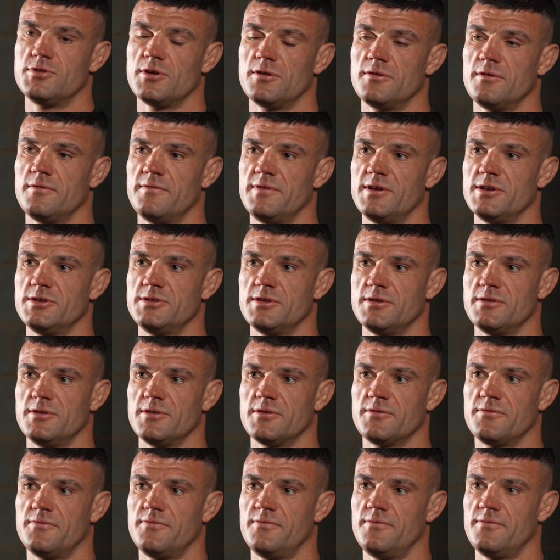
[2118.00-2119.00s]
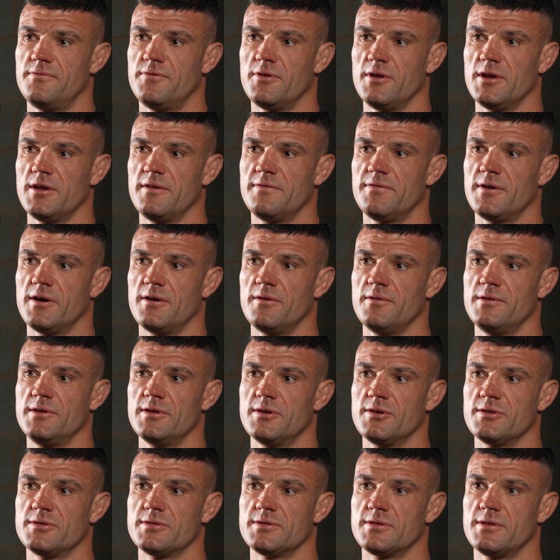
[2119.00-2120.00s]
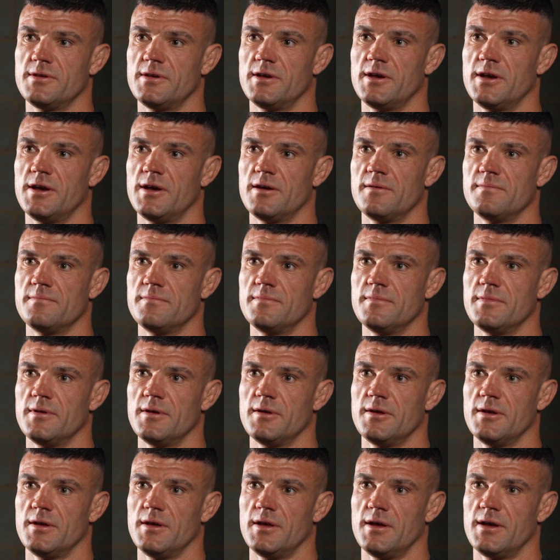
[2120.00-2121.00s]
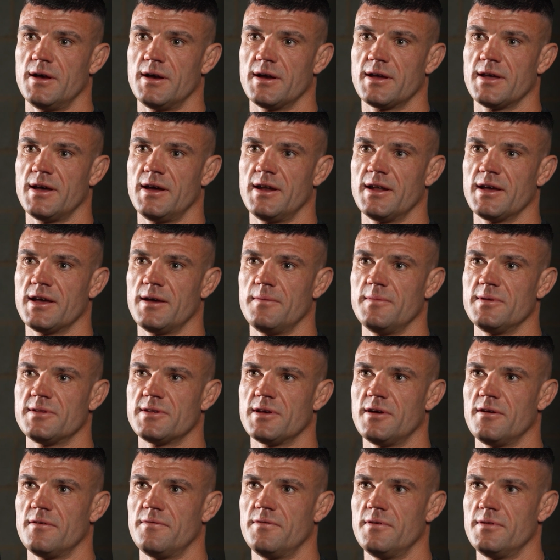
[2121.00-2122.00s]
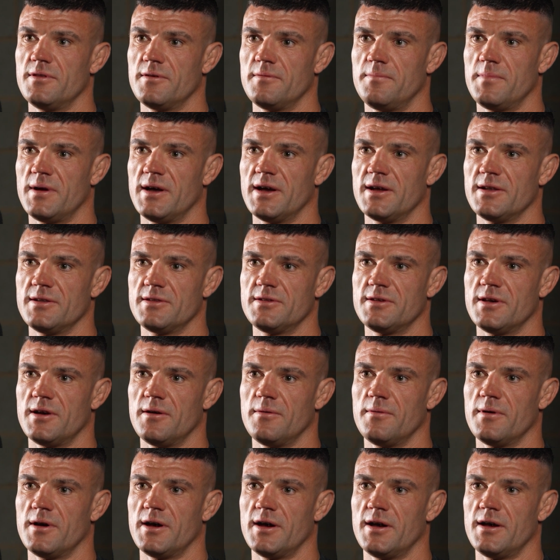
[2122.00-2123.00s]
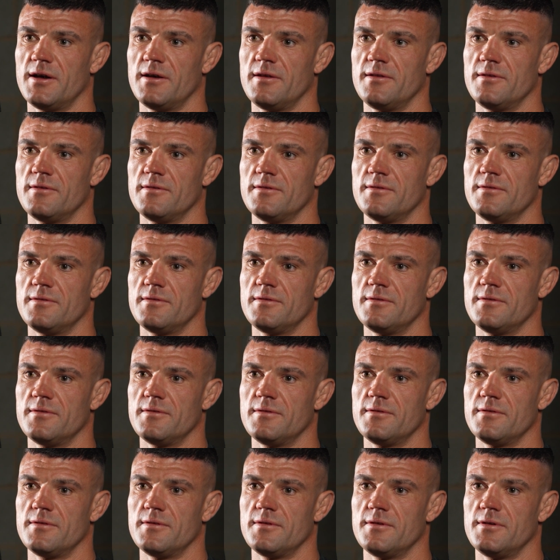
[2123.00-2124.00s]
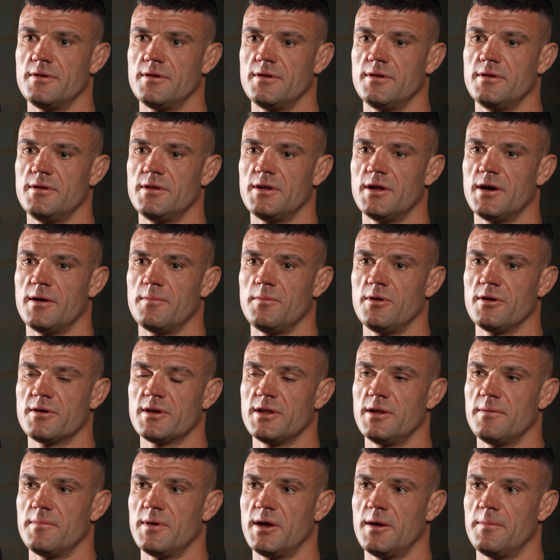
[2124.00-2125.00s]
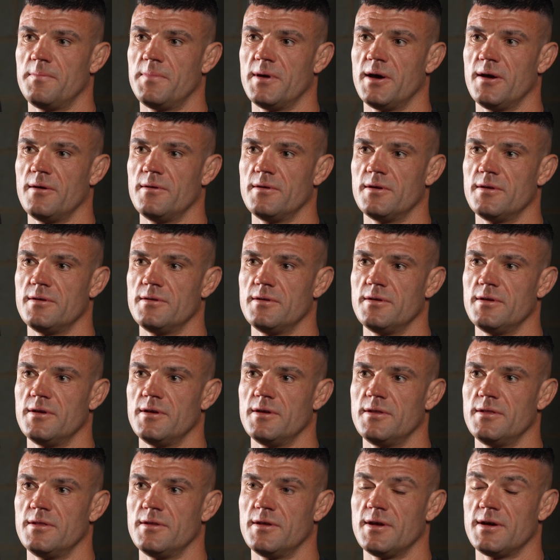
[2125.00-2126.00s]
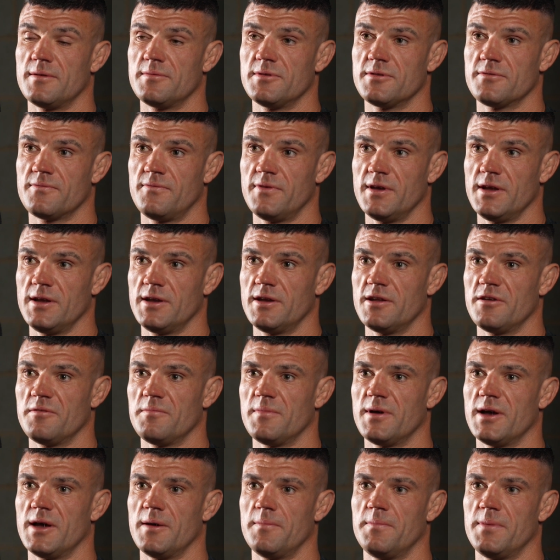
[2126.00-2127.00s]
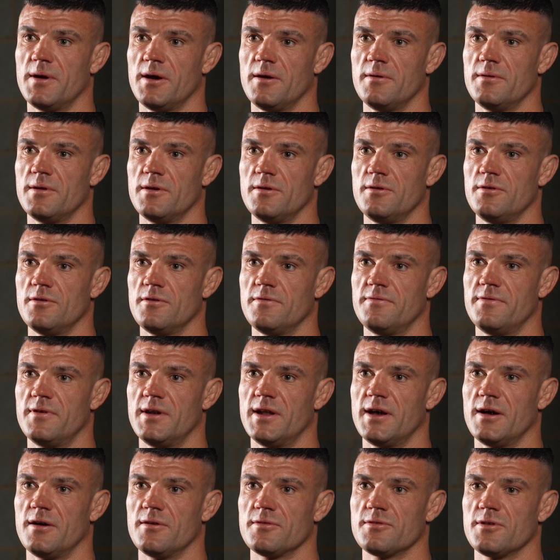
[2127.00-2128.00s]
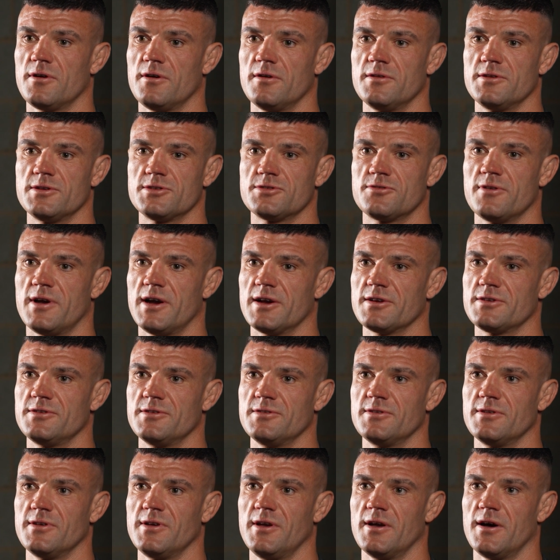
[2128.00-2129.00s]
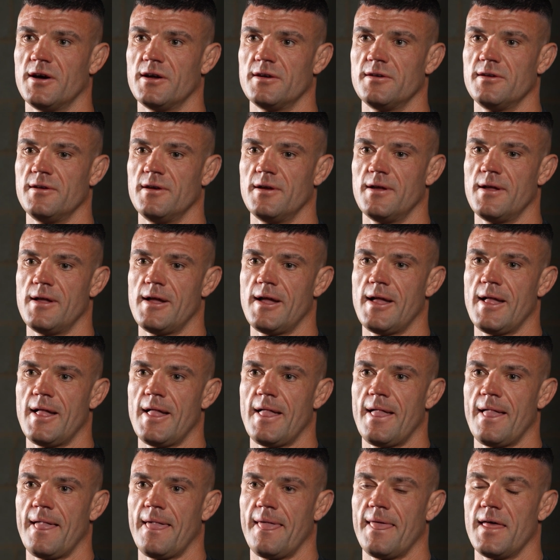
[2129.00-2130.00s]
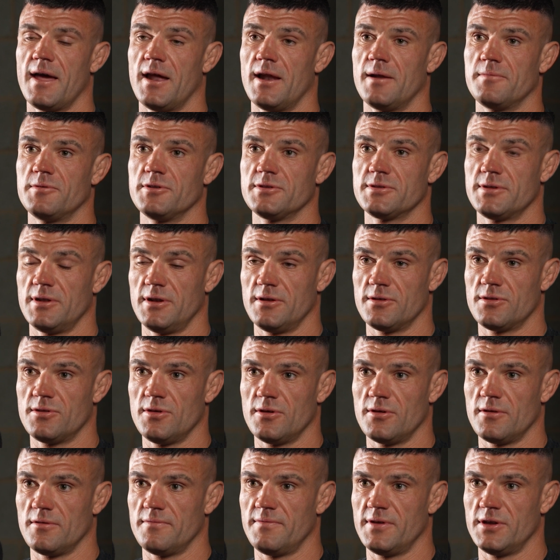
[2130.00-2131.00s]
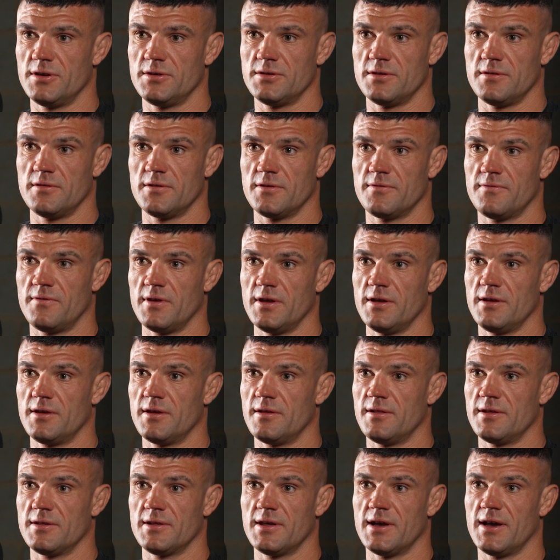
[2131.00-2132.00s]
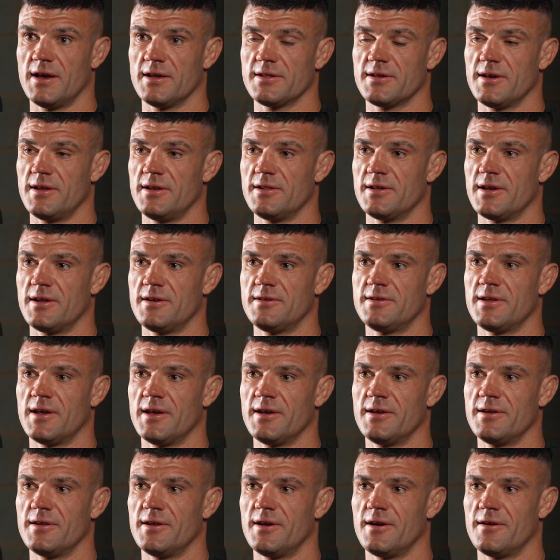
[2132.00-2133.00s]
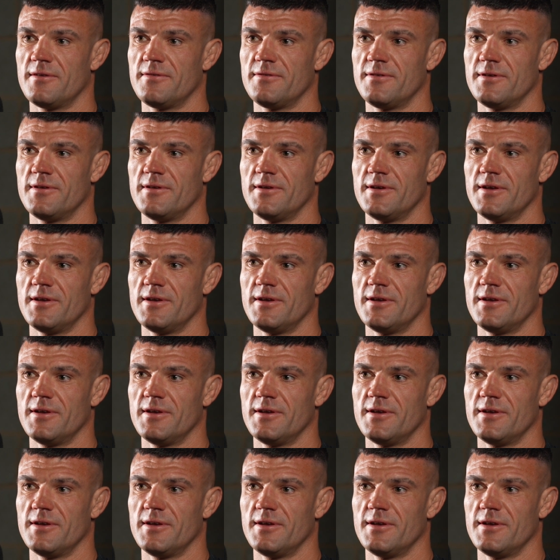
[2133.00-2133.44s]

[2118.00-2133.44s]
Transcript: Tunnel vision, just fully focused. I kind of get myself in the mindset where, I'm looking at my opponent and I'm just thinking of my opponent, nothing else. All the distractions are gone. And I'm just in a tunnel vision, just thinking this guy's getting his head taken off.